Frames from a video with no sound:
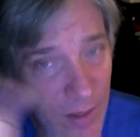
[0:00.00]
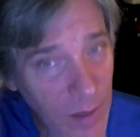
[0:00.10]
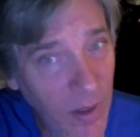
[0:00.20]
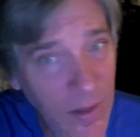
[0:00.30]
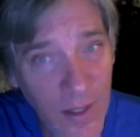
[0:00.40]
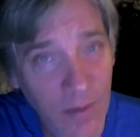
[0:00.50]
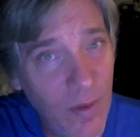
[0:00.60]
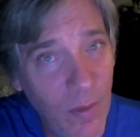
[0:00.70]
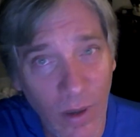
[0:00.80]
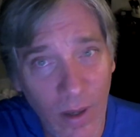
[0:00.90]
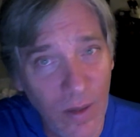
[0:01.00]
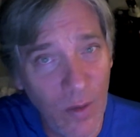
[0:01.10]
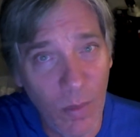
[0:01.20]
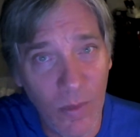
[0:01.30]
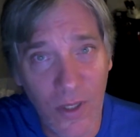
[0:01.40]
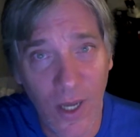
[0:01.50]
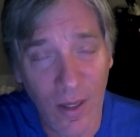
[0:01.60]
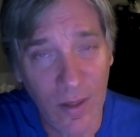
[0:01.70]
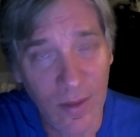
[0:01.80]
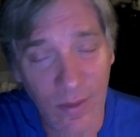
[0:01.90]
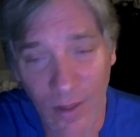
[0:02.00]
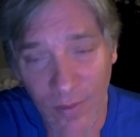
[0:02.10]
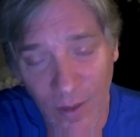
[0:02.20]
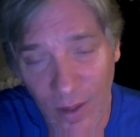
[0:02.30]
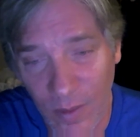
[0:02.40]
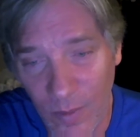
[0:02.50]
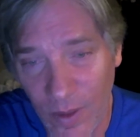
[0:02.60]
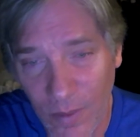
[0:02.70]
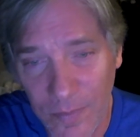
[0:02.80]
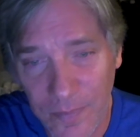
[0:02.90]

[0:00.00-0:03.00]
keep hunting for work in the normal channels. Okay, fine, I will.